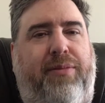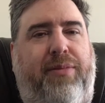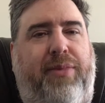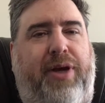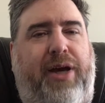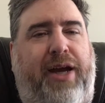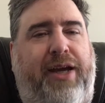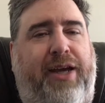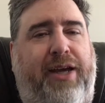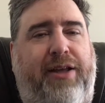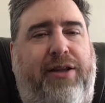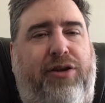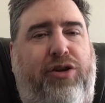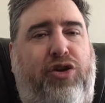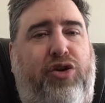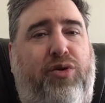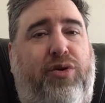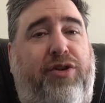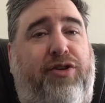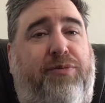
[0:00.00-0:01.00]
Again,
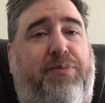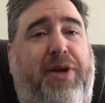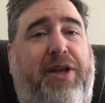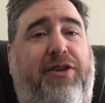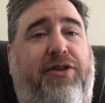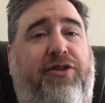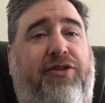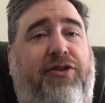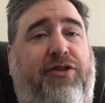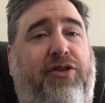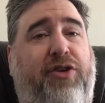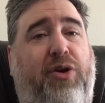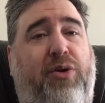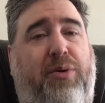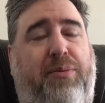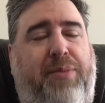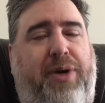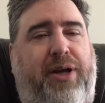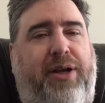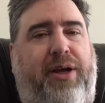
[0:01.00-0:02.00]
you can spend zero
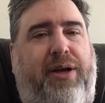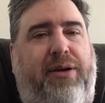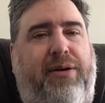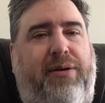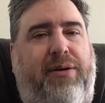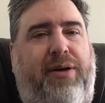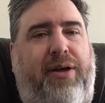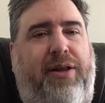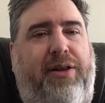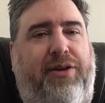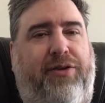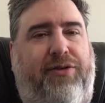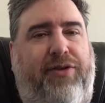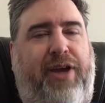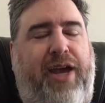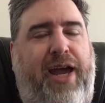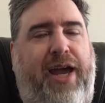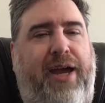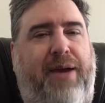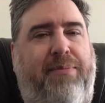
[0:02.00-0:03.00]
money in this
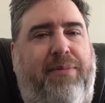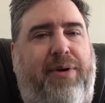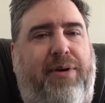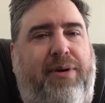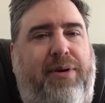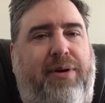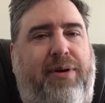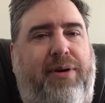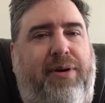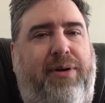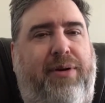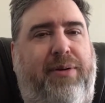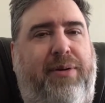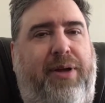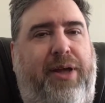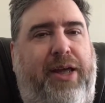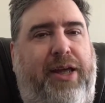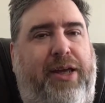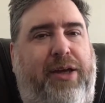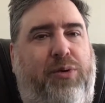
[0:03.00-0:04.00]
game.
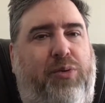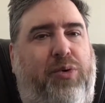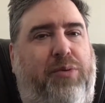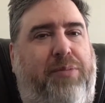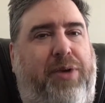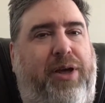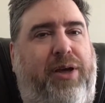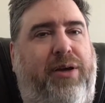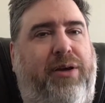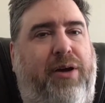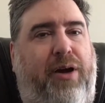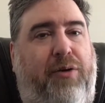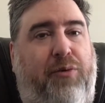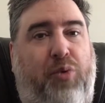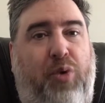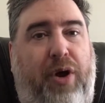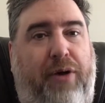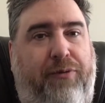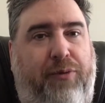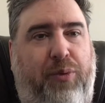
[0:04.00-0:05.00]
It will be a
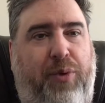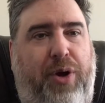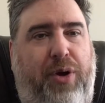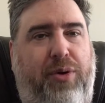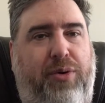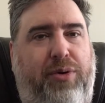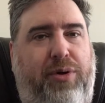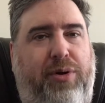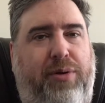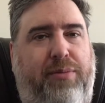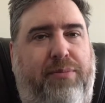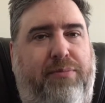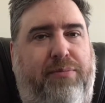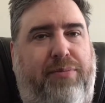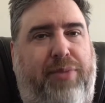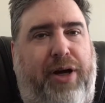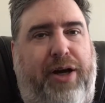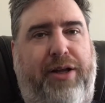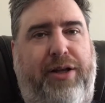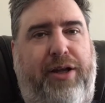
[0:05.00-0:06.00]
rough road,
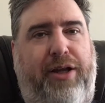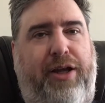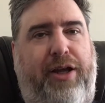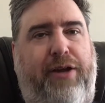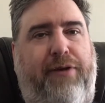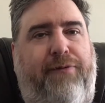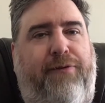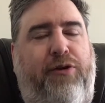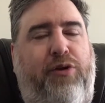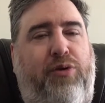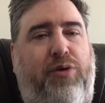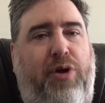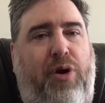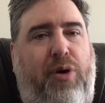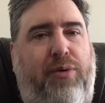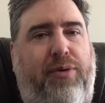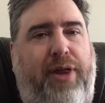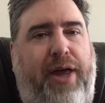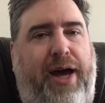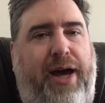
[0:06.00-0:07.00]
but if you
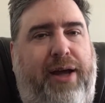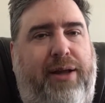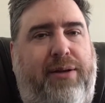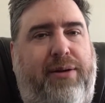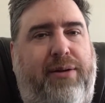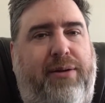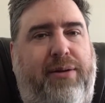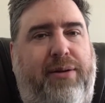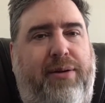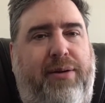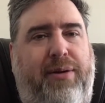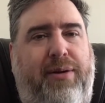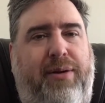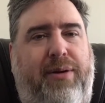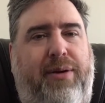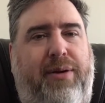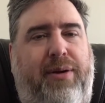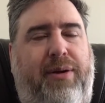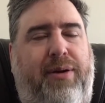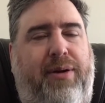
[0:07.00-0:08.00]
know that,
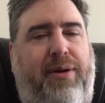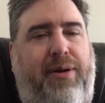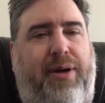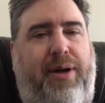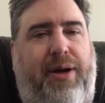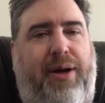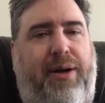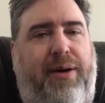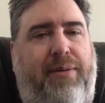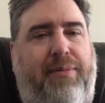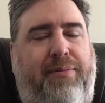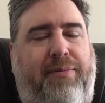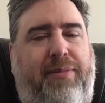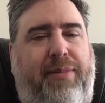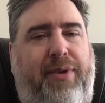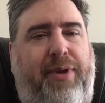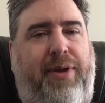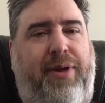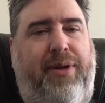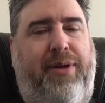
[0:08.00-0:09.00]

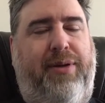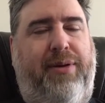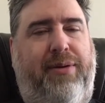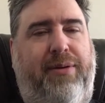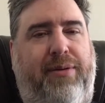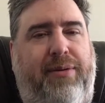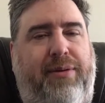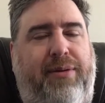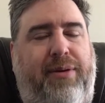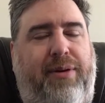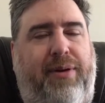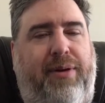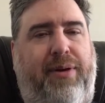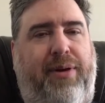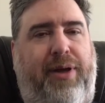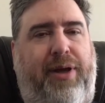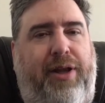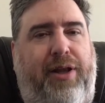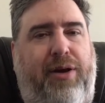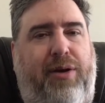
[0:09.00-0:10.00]
then
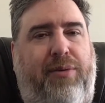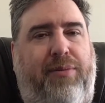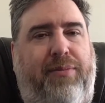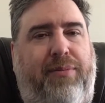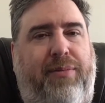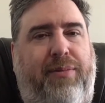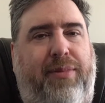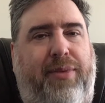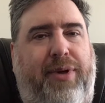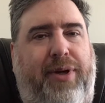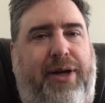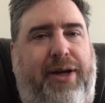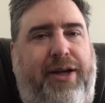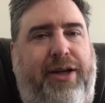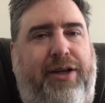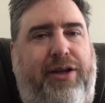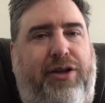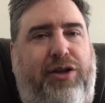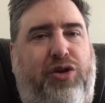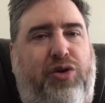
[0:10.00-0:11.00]
you know
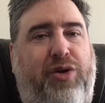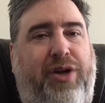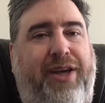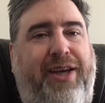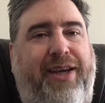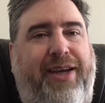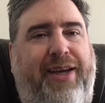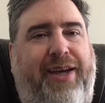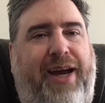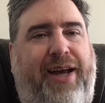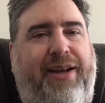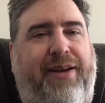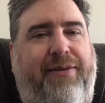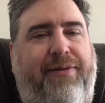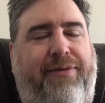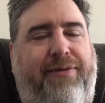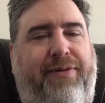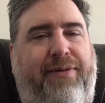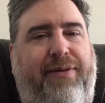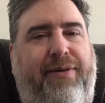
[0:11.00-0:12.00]
you can kind
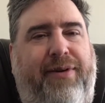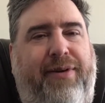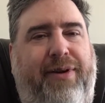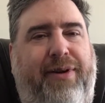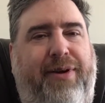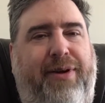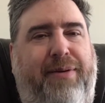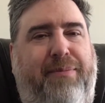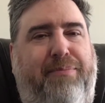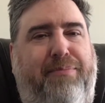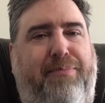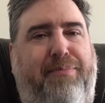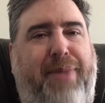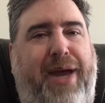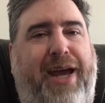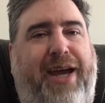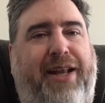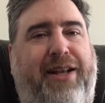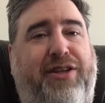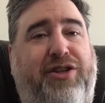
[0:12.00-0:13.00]
of
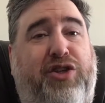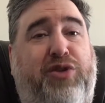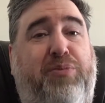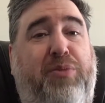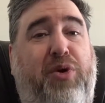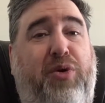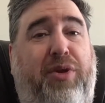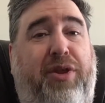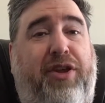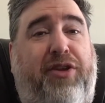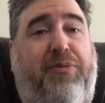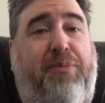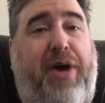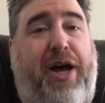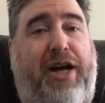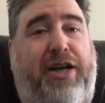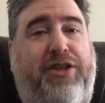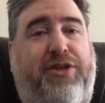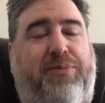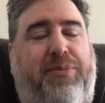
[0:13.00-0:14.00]
make it as smooth as
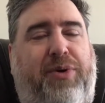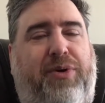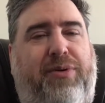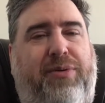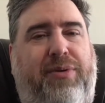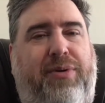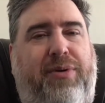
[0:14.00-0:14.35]
possible.